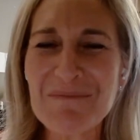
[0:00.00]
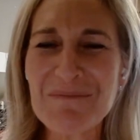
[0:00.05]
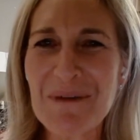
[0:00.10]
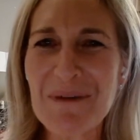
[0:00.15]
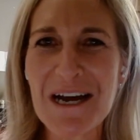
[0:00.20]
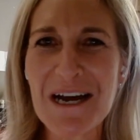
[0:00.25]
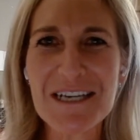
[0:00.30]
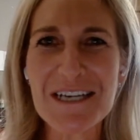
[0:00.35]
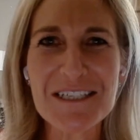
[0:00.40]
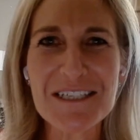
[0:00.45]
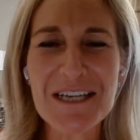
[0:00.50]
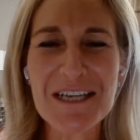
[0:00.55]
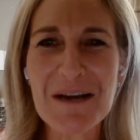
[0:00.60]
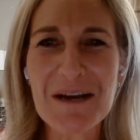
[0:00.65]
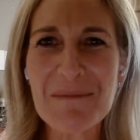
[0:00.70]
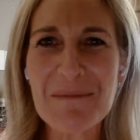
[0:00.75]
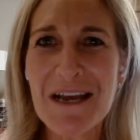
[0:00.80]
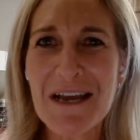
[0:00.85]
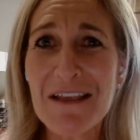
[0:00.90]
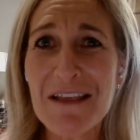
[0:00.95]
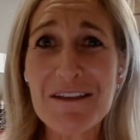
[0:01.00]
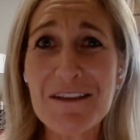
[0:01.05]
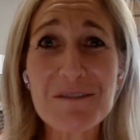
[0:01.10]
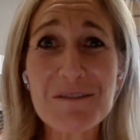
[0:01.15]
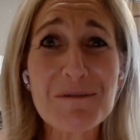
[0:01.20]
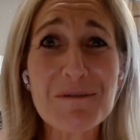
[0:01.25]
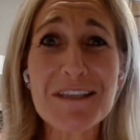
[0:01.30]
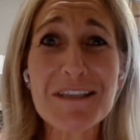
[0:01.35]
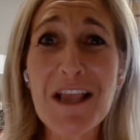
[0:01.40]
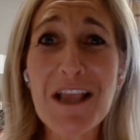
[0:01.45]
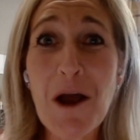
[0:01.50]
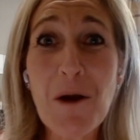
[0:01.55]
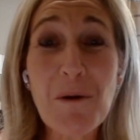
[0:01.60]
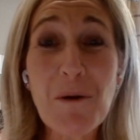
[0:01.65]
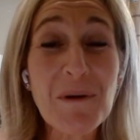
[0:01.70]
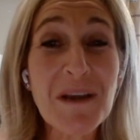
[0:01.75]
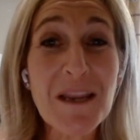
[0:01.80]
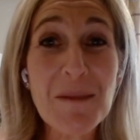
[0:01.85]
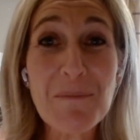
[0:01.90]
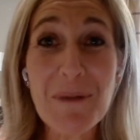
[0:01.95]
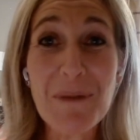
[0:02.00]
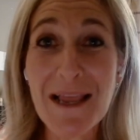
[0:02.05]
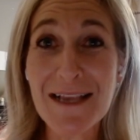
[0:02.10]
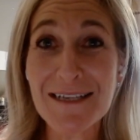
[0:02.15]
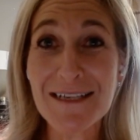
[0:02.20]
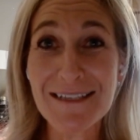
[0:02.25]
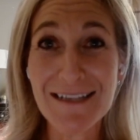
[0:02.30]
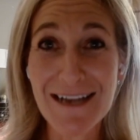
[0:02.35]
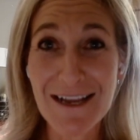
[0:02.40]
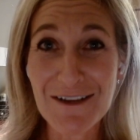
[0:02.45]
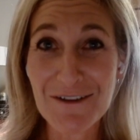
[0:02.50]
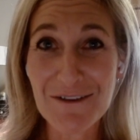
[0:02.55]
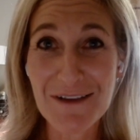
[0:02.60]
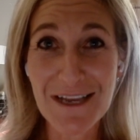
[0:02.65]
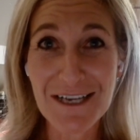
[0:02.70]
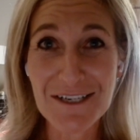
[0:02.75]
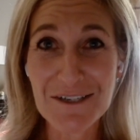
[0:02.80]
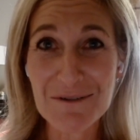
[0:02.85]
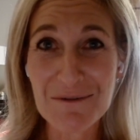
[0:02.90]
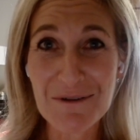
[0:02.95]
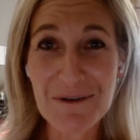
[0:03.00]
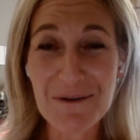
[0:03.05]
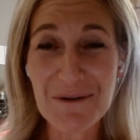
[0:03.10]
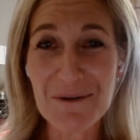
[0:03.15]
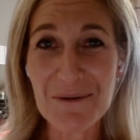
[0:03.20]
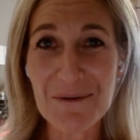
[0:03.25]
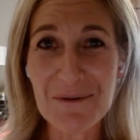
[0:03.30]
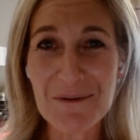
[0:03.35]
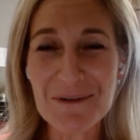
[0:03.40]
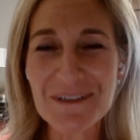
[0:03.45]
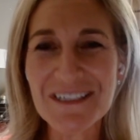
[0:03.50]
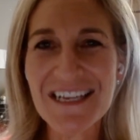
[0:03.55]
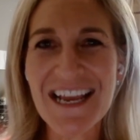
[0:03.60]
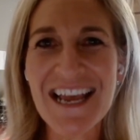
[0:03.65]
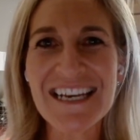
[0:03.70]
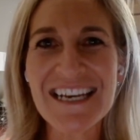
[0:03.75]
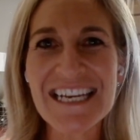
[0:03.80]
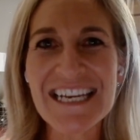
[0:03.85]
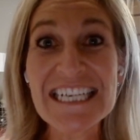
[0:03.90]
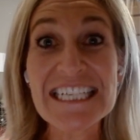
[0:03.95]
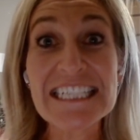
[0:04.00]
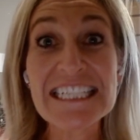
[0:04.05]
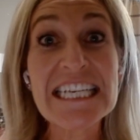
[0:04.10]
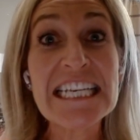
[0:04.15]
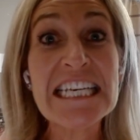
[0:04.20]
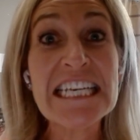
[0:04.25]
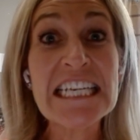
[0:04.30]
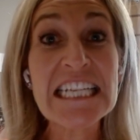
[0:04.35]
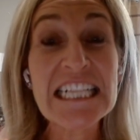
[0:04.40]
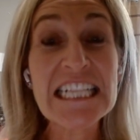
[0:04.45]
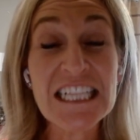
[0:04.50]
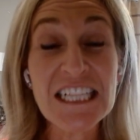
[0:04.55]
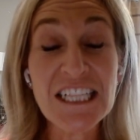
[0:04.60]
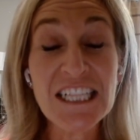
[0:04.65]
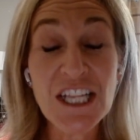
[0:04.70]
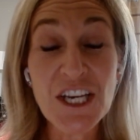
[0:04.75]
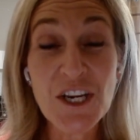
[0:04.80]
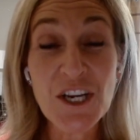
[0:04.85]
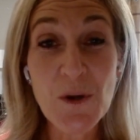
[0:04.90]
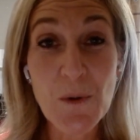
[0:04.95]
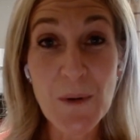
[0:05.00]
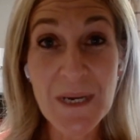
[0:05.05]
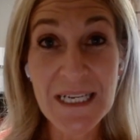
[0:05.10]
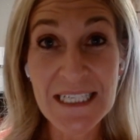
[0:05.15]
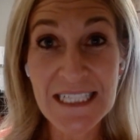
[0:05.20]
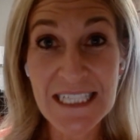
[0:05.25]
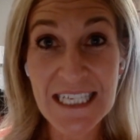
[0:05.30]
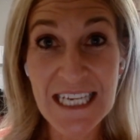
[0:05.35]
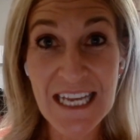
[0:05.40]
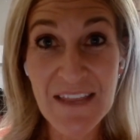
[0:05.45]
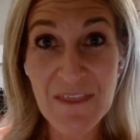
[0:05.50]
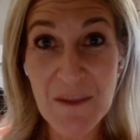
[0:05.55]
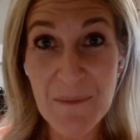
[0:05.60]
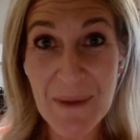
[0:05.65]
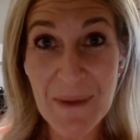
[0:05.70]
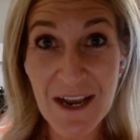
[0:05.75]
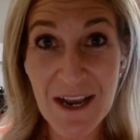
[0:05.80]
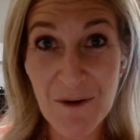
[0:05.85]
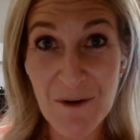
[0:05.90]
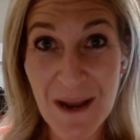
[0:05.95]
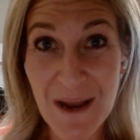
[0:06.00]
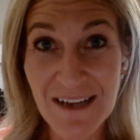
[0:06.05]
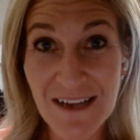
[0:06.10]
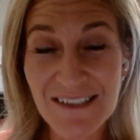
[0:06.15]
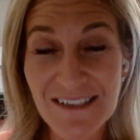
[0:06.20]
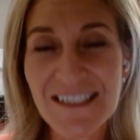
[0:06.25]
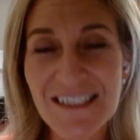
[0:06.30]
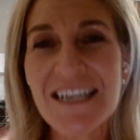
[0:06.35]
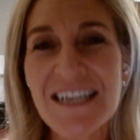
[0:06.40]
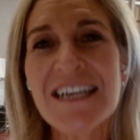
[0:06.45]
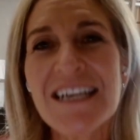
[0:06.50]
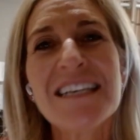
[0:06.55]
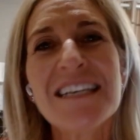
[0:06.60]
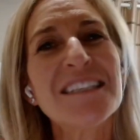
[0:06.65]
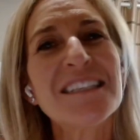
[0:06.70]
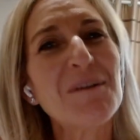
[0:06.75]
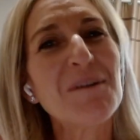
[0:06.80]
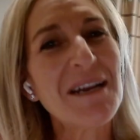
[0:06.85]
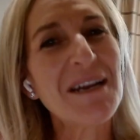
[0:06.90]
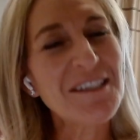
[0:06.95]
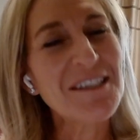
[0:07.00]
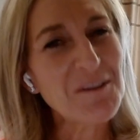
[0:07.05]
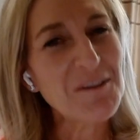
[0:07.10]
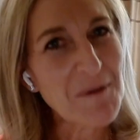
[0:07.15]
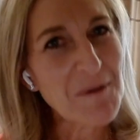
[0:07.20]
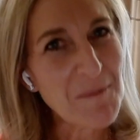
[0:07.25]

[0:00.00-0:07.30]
But um, this was the only place that I could get to record, and it is a little noisy in the background. So I do